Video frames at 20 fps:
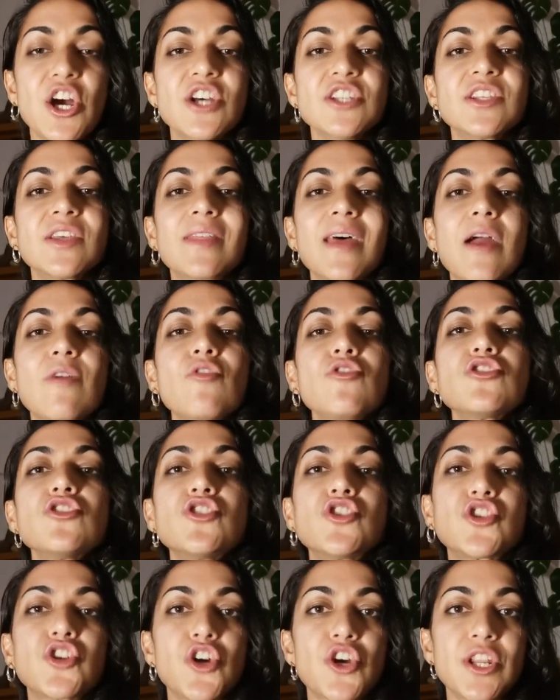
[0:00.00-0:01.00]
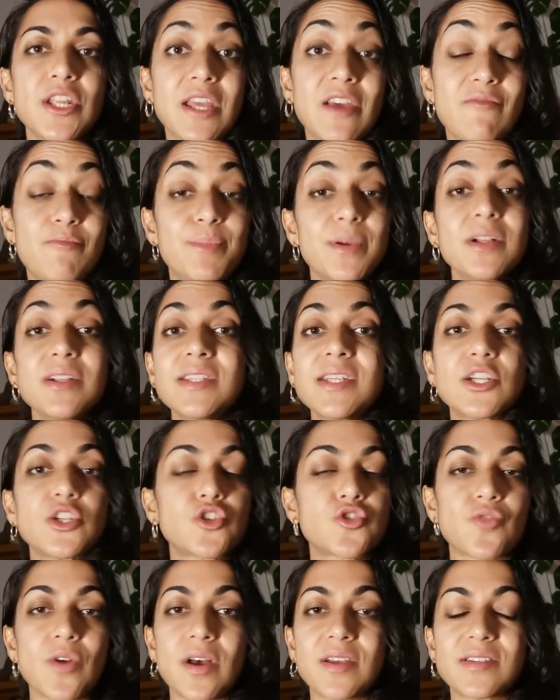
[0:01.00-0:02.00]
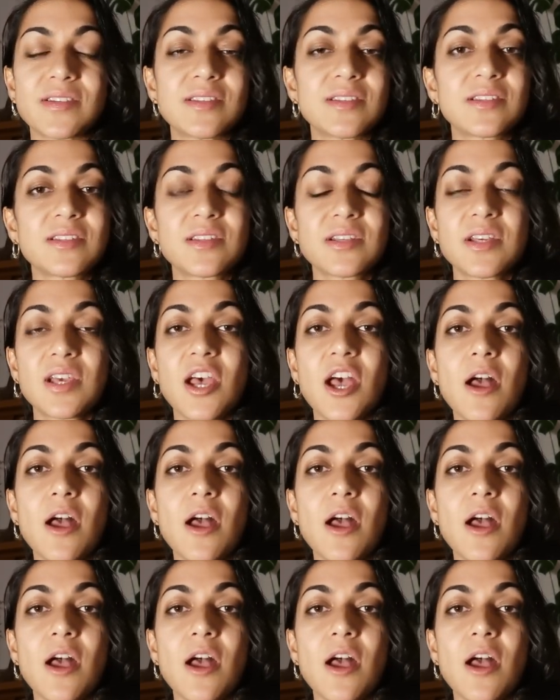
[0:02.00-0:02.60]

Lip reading: So they're on a journey of building trust,